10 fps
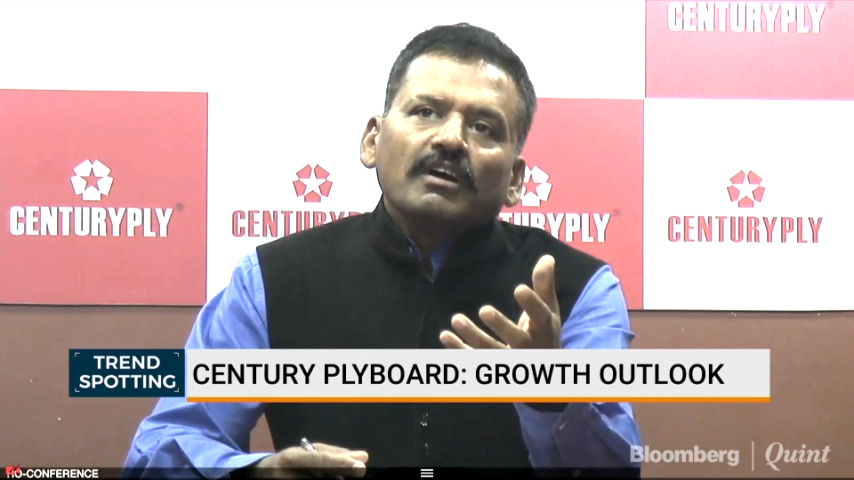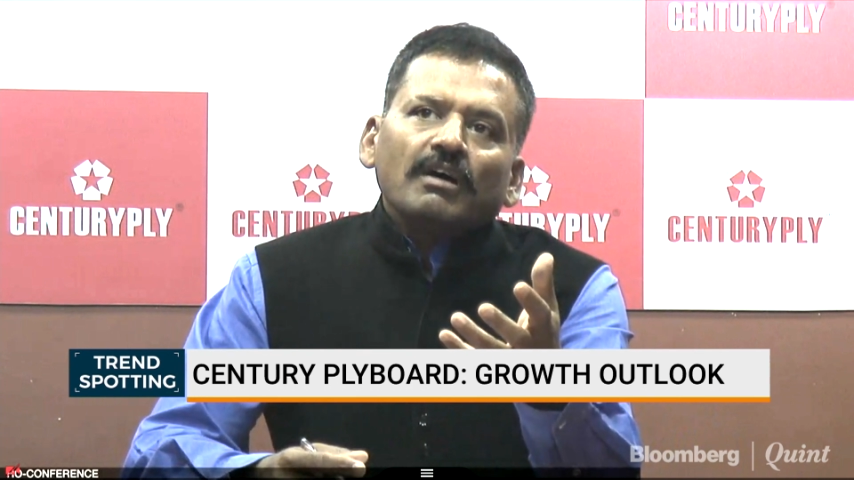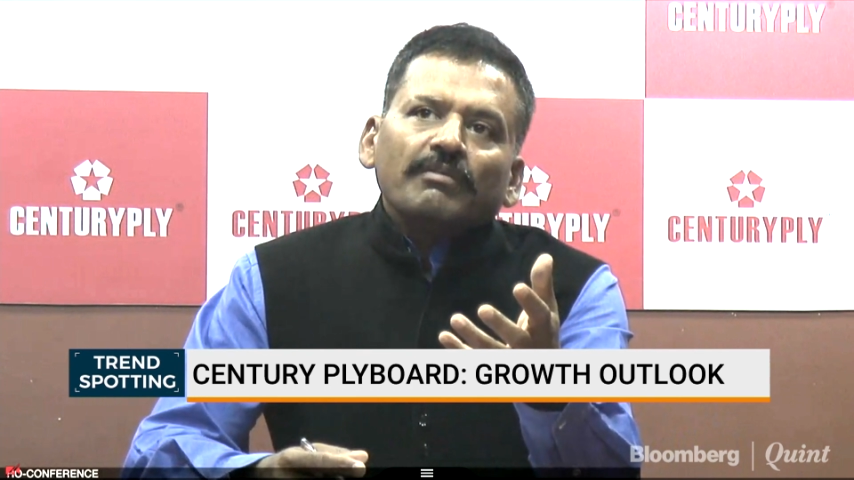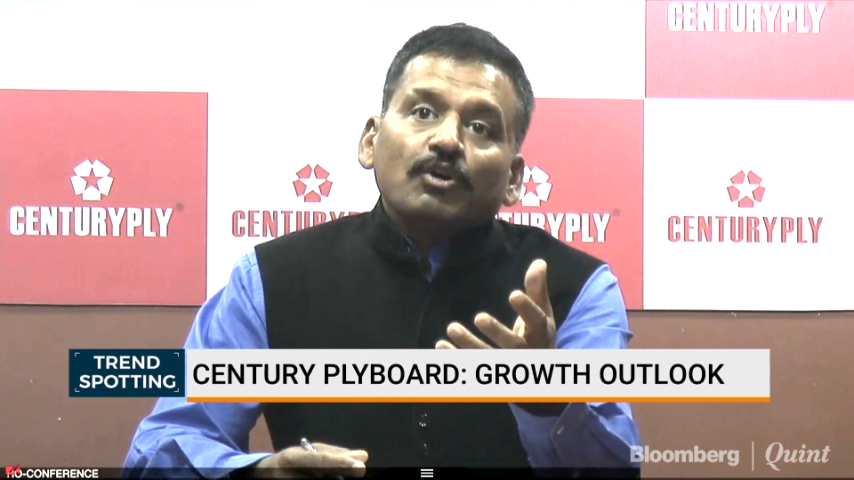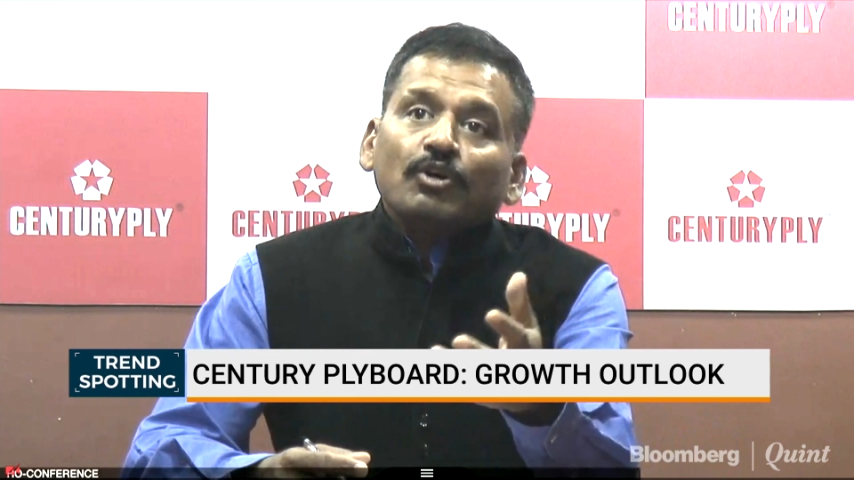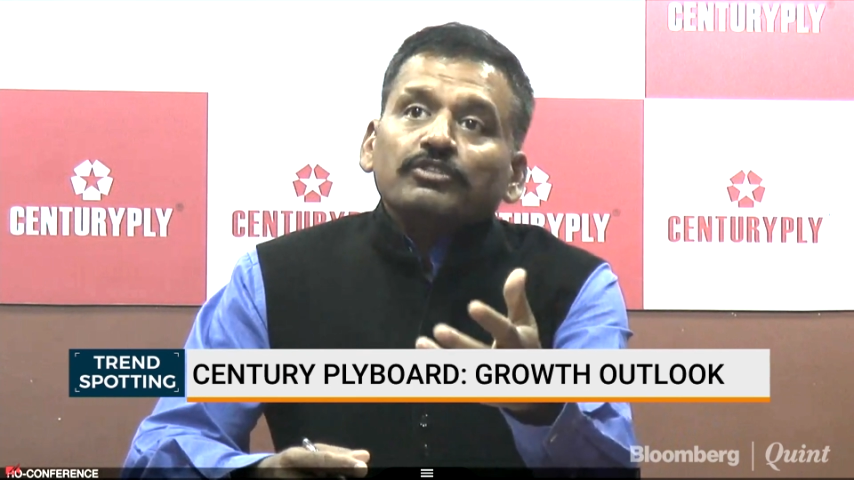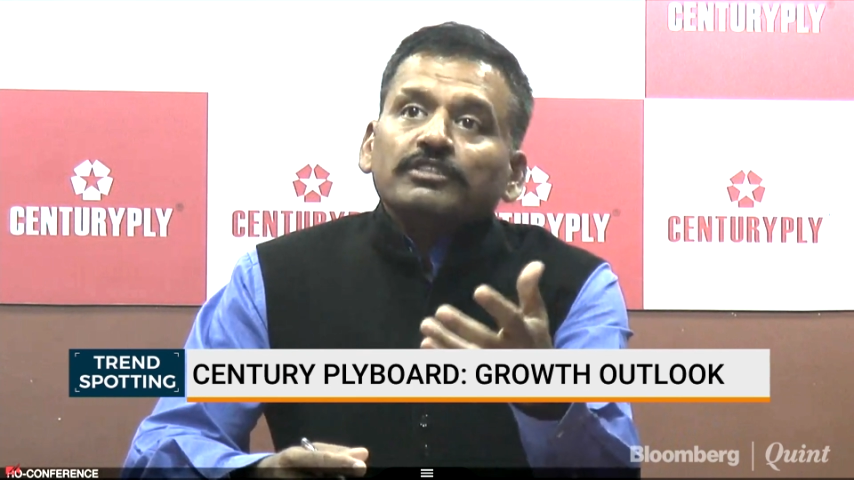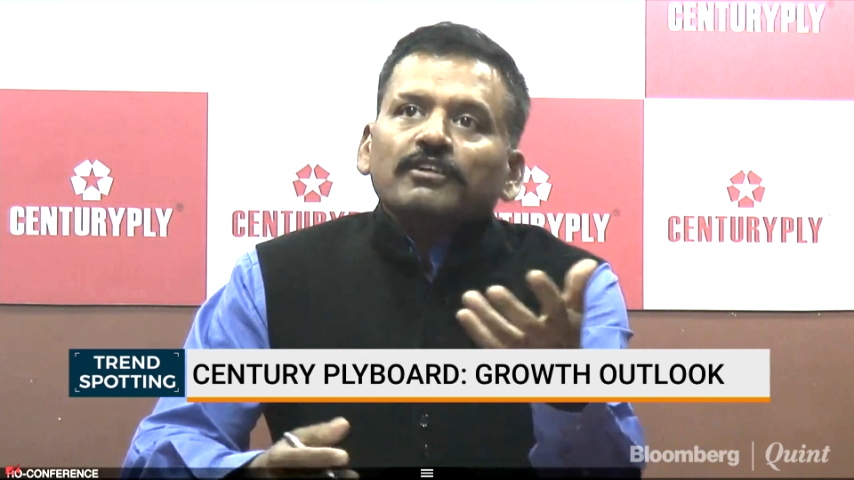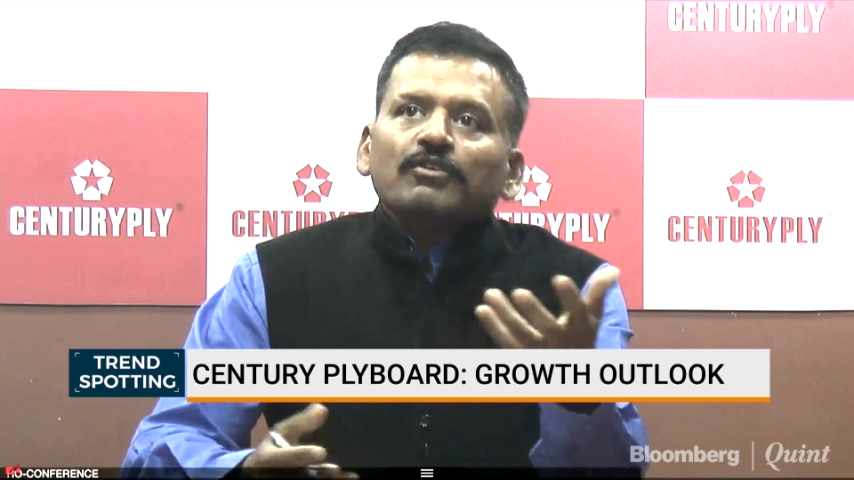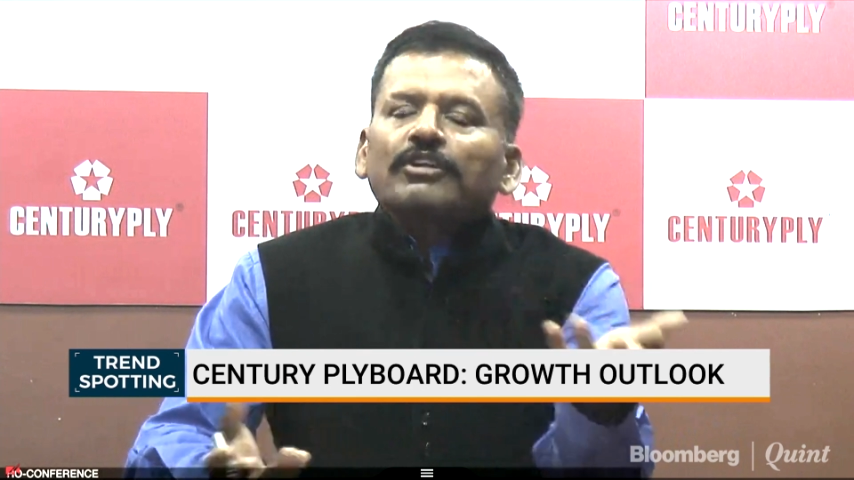our costs
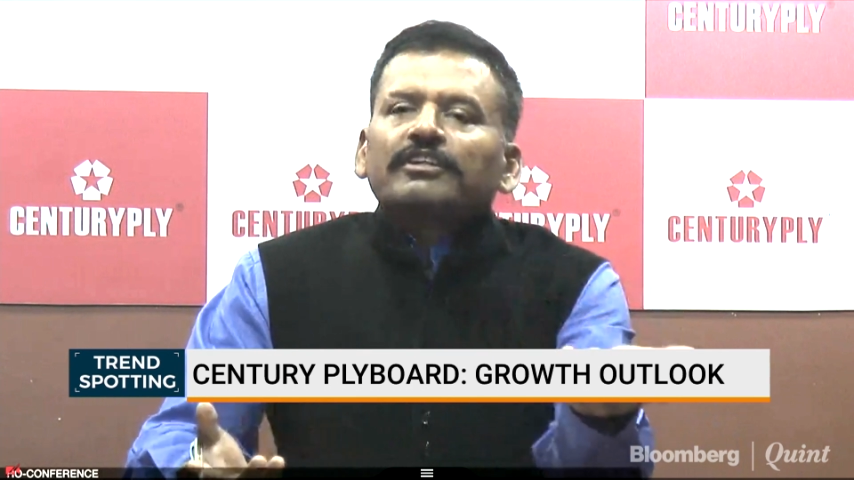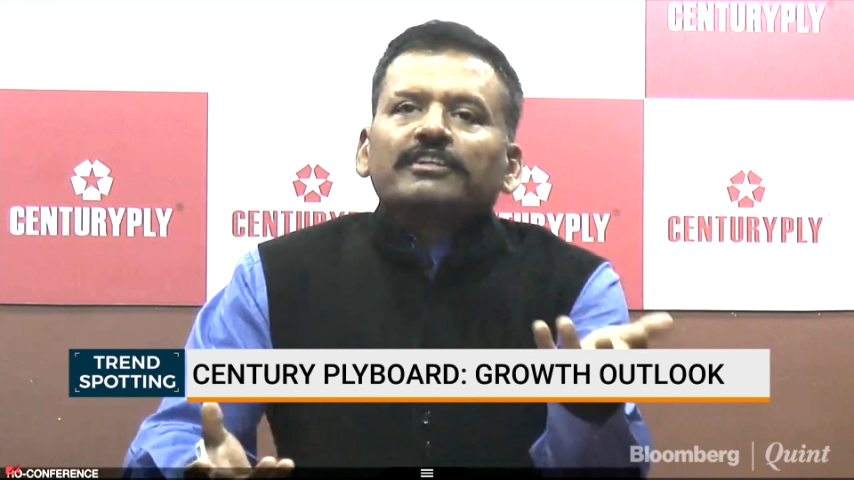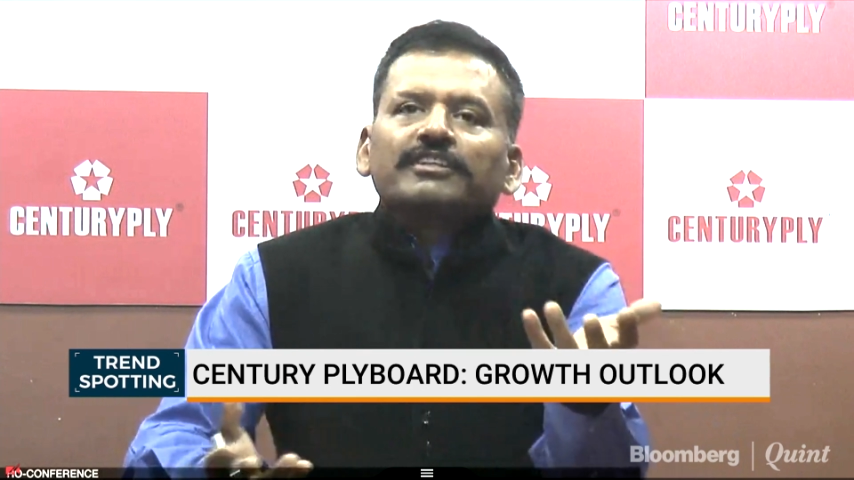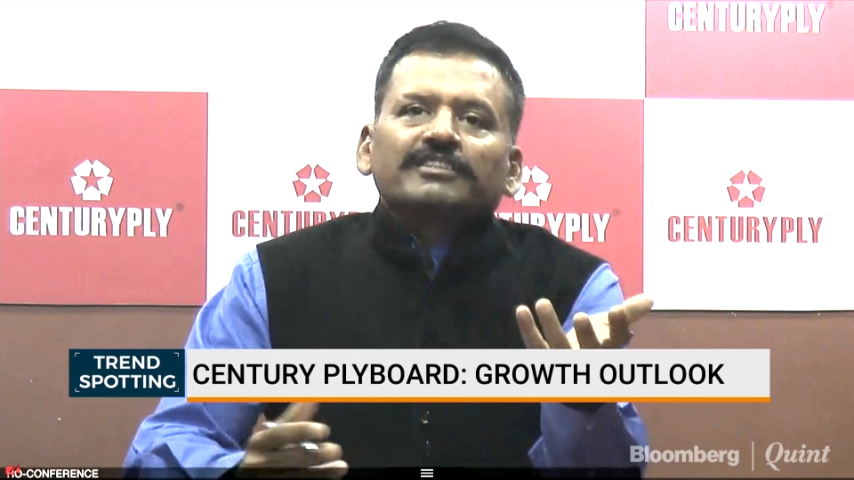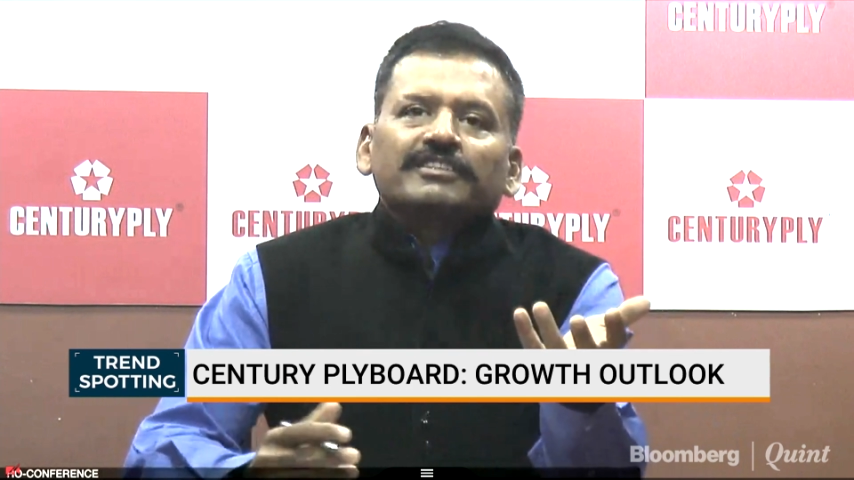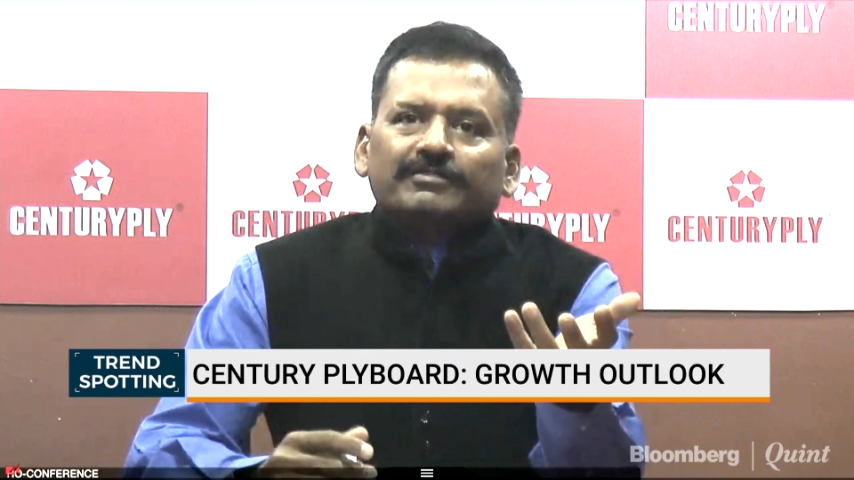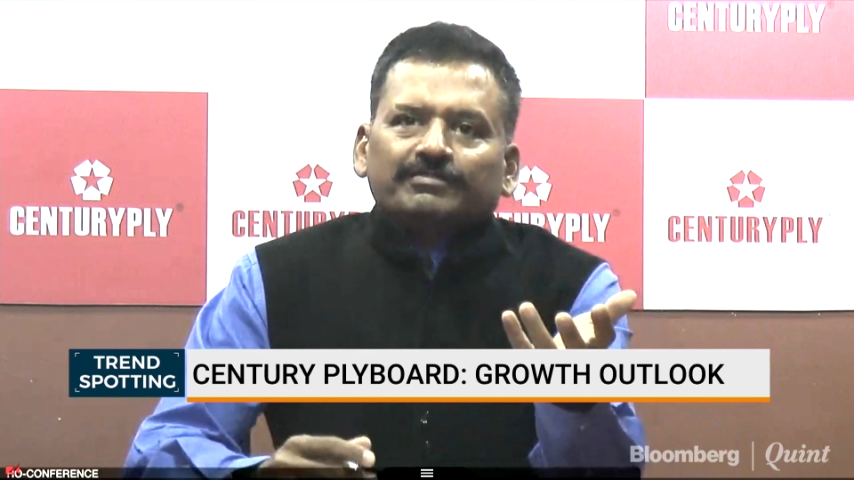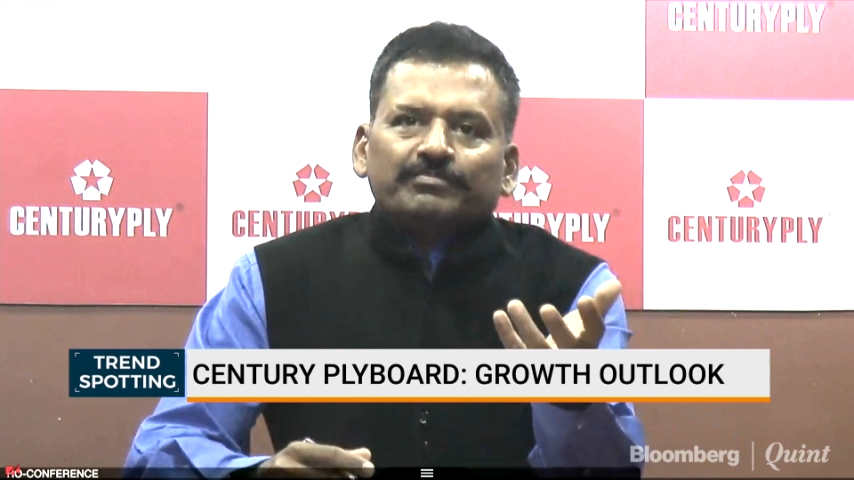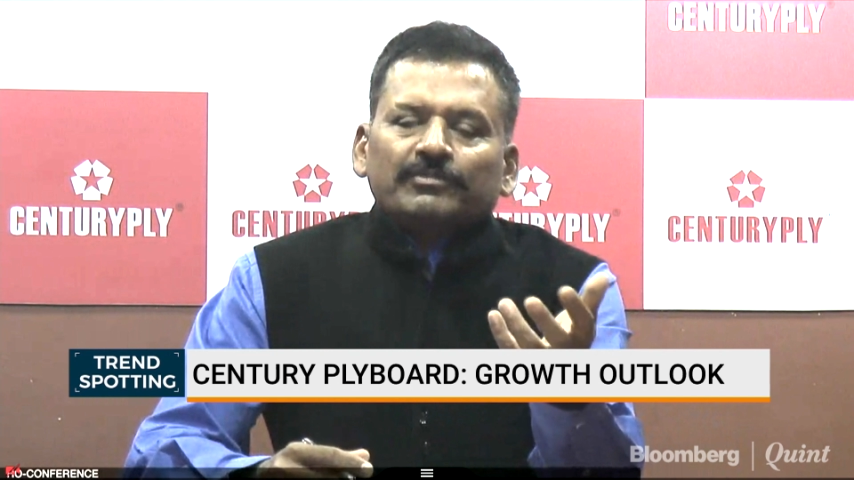are not increasing.